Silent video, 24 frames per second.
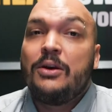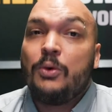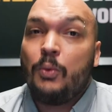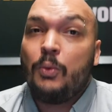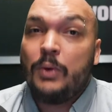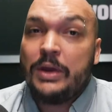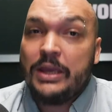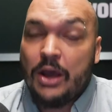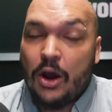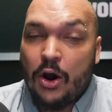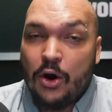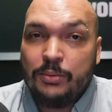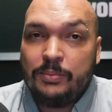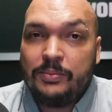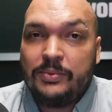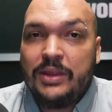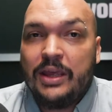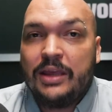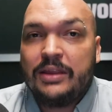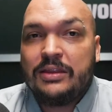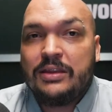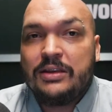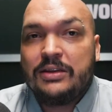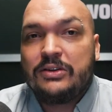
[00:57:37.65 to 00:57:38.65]
We hope
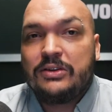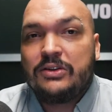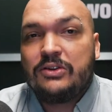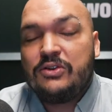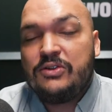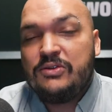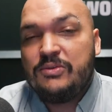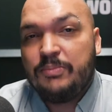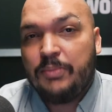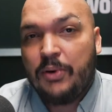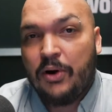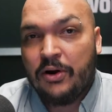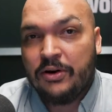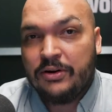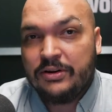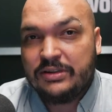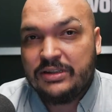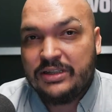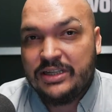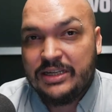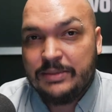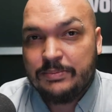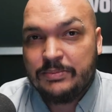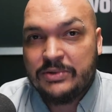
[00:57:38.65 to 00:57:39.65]
that this
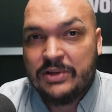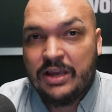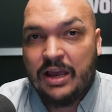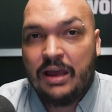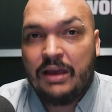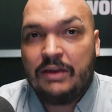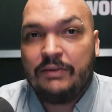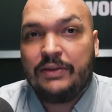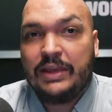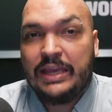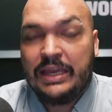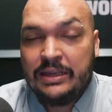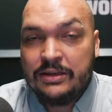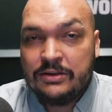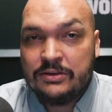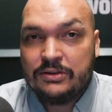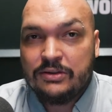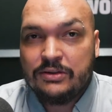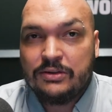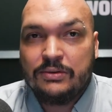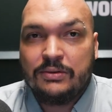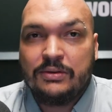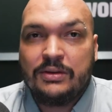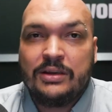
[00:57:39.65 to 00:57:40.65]
two-part deep dive
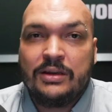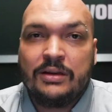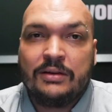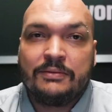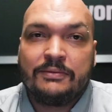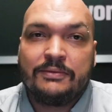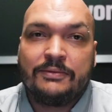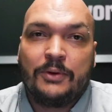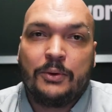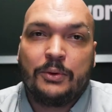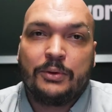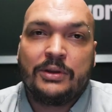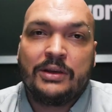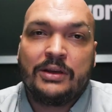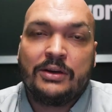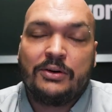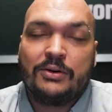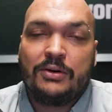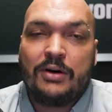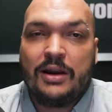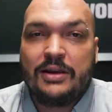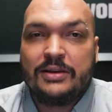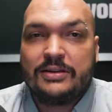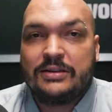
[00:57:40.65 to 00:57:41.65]
into the unfolding
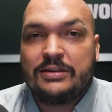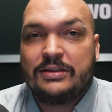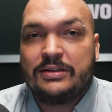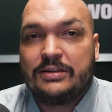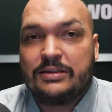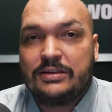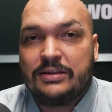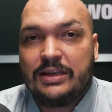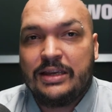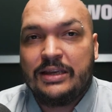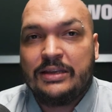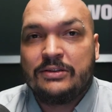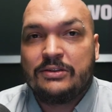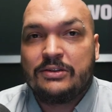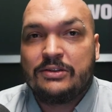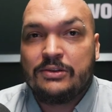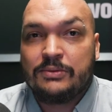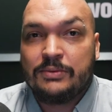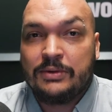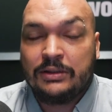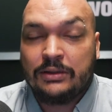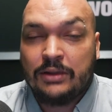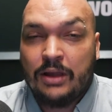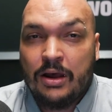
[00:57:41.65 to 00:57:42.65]
crisis in
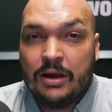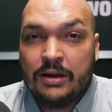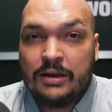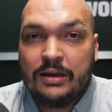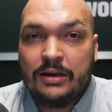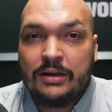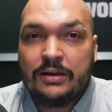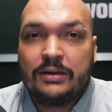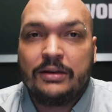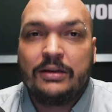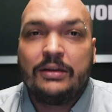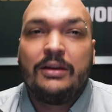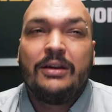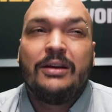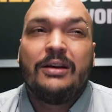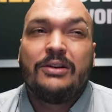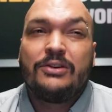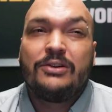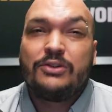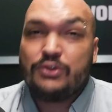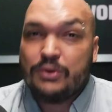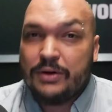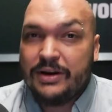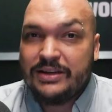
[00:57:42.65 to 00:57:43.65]
Sri Lanka,
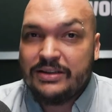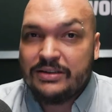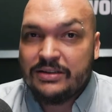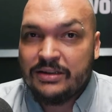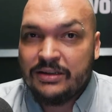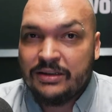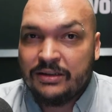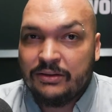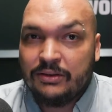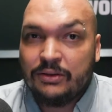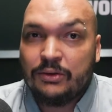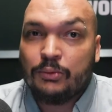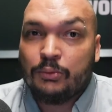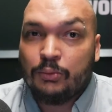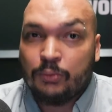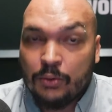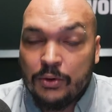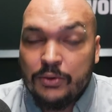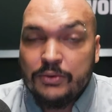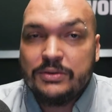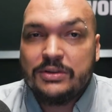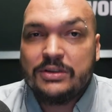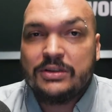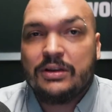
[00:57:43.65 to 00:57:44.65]
tracing the
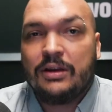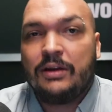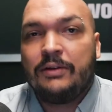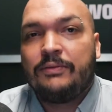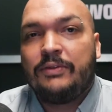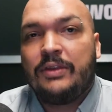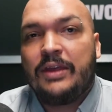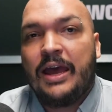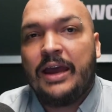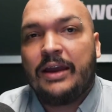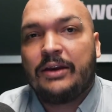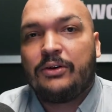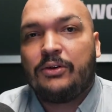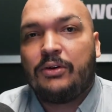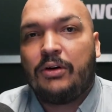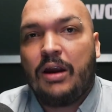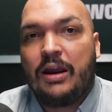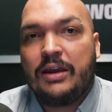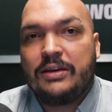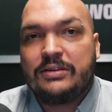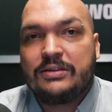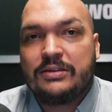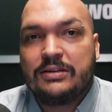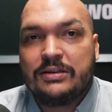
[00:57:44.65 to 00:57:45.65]
roots of that
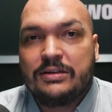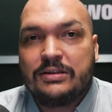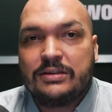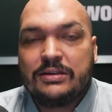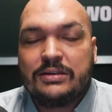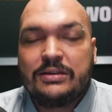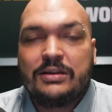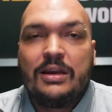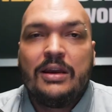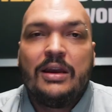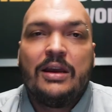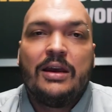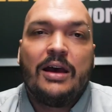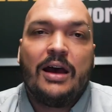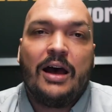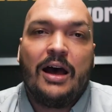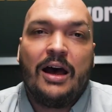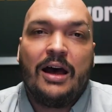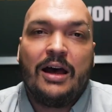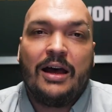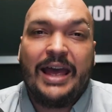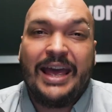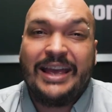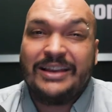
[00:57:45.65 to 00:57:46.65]
crisis,
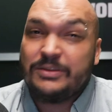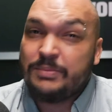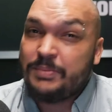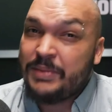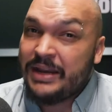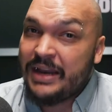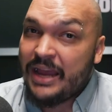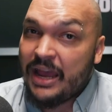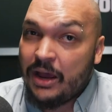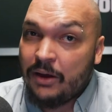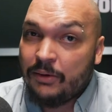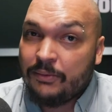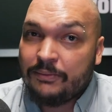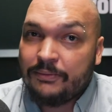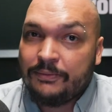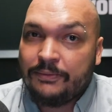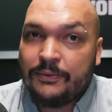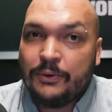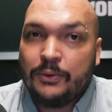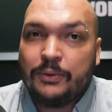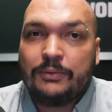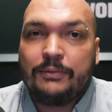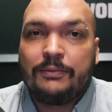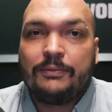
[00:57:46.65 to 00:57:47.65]
uh, has been
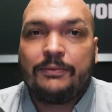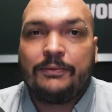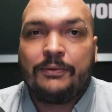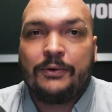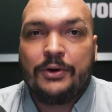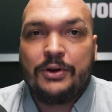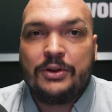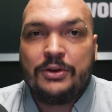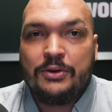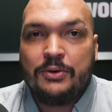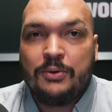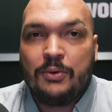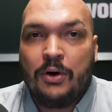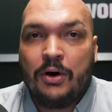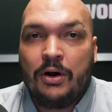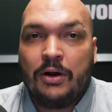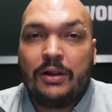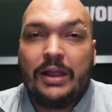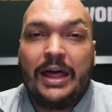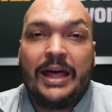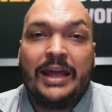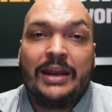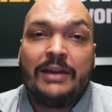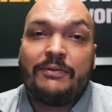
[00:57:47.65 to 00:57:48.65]
helpful for you
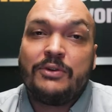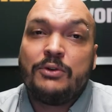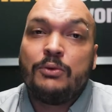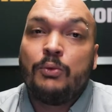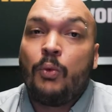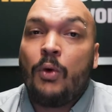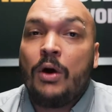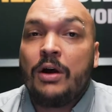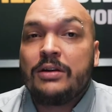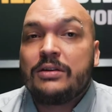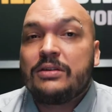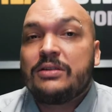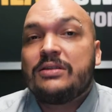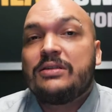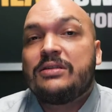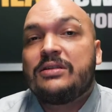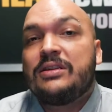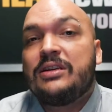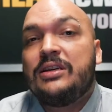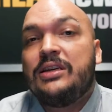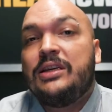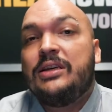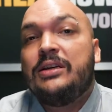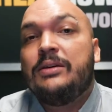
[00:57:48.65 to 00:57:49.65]
all. And if you want to
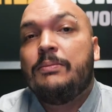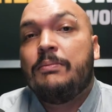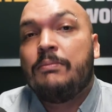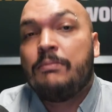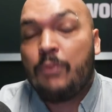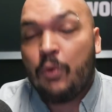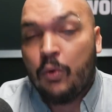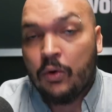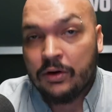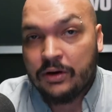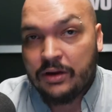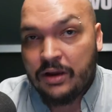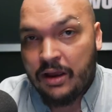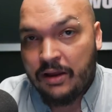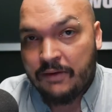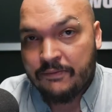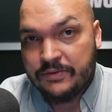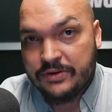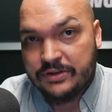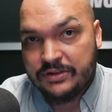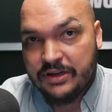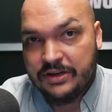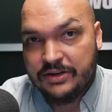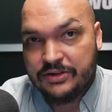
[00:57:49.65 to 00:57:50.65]
see more
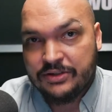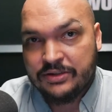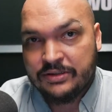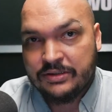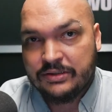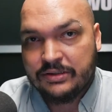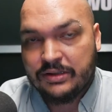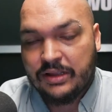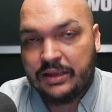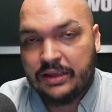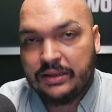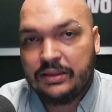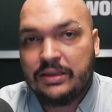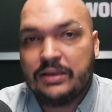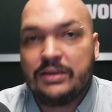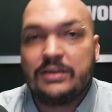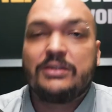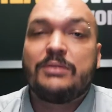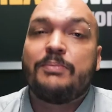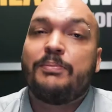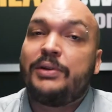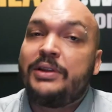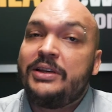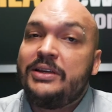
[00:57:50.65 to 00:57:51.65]
conversations like
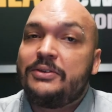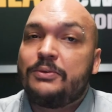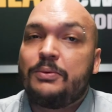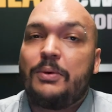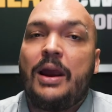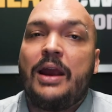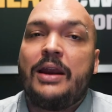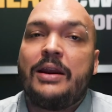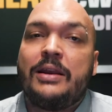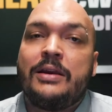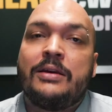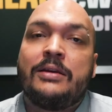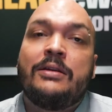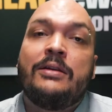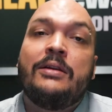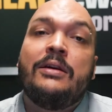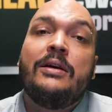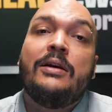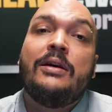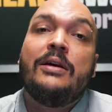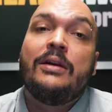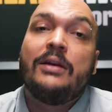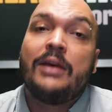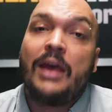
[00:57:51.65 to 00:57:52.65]
this, please write in
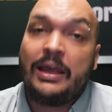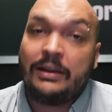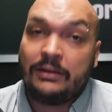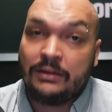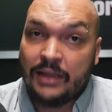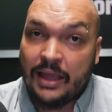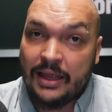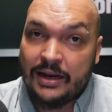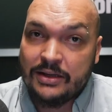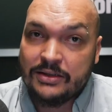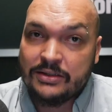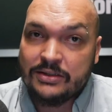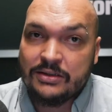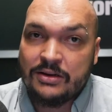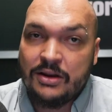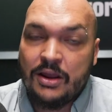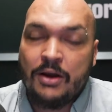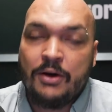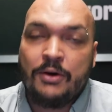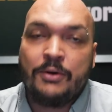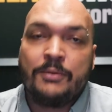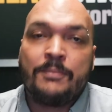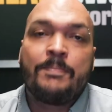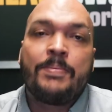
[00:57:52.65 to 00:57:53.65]
and let us
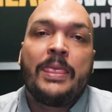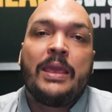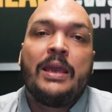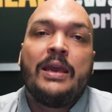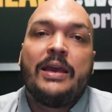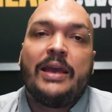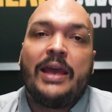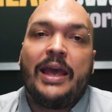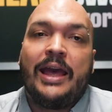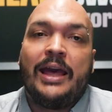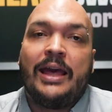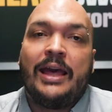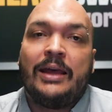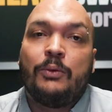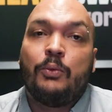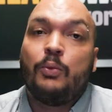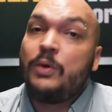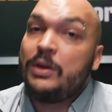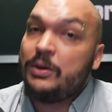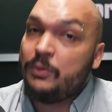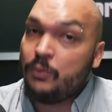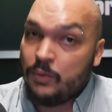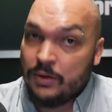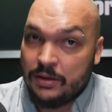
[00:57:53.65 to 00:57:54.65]
know, and
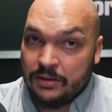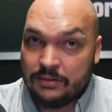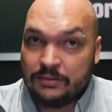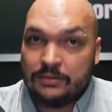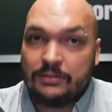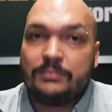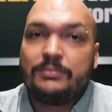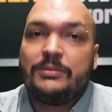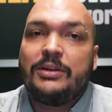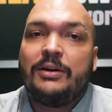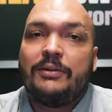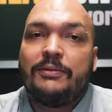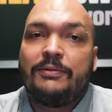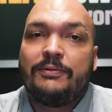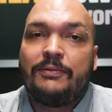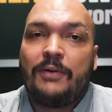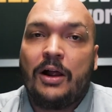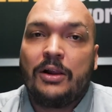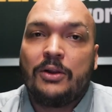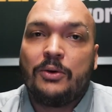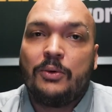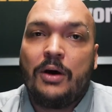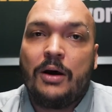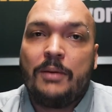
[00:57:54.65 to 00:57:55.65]
we will, you know,
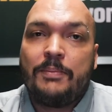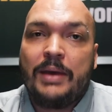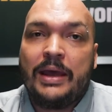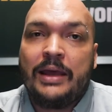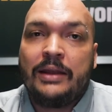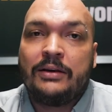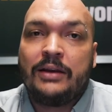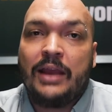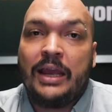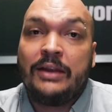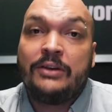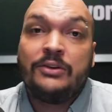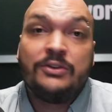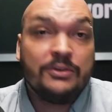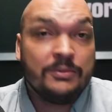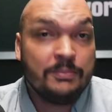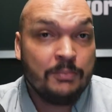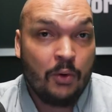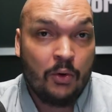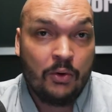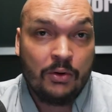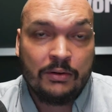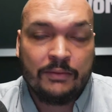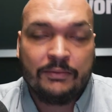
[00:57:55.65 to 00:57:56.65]
follow up and and do
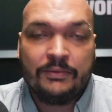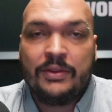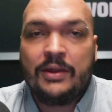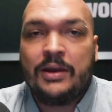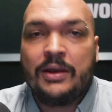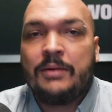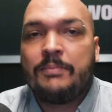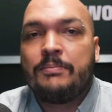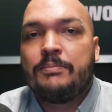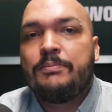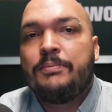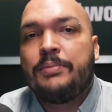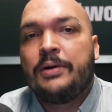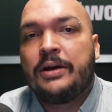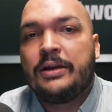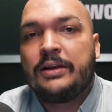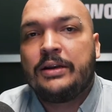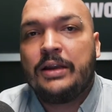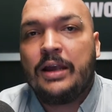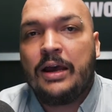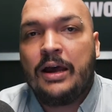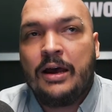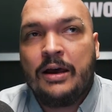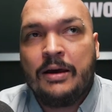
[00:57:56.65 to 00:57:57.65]
more of them. But
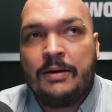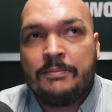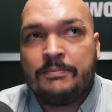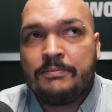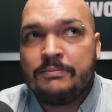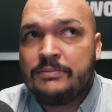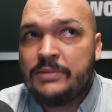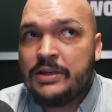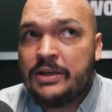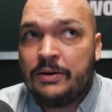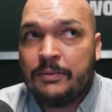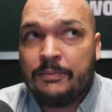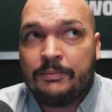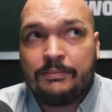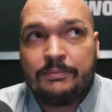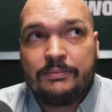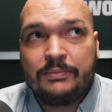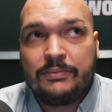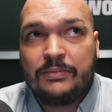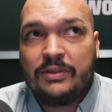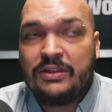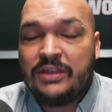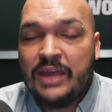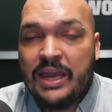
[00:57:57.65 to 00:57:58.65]
um, you know,
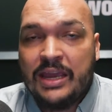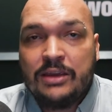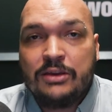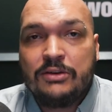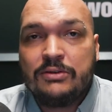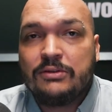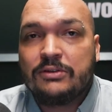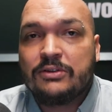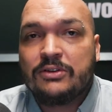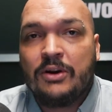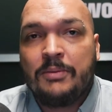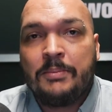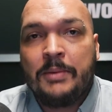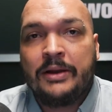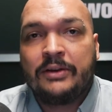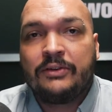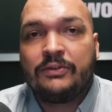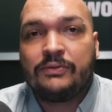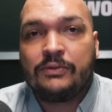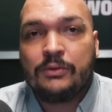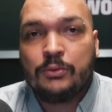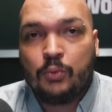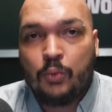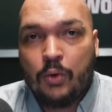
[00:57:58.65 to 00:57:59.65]
thank you so much
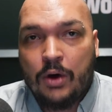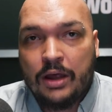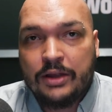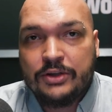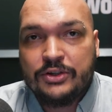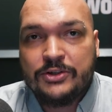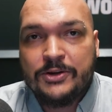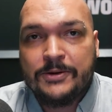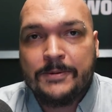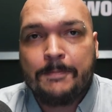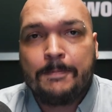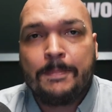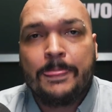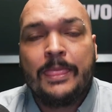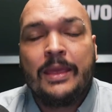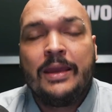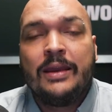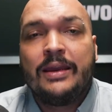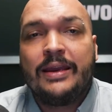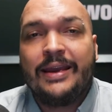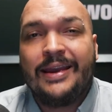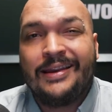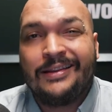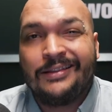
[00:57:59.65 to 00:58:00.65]
for watching
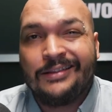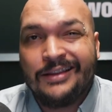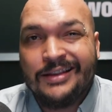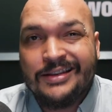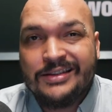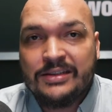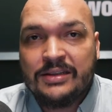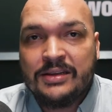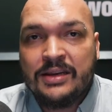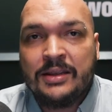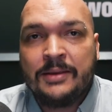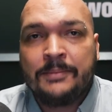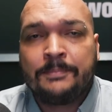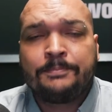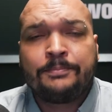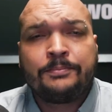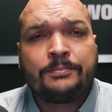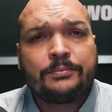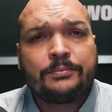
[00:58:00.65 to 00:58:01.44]
and listening.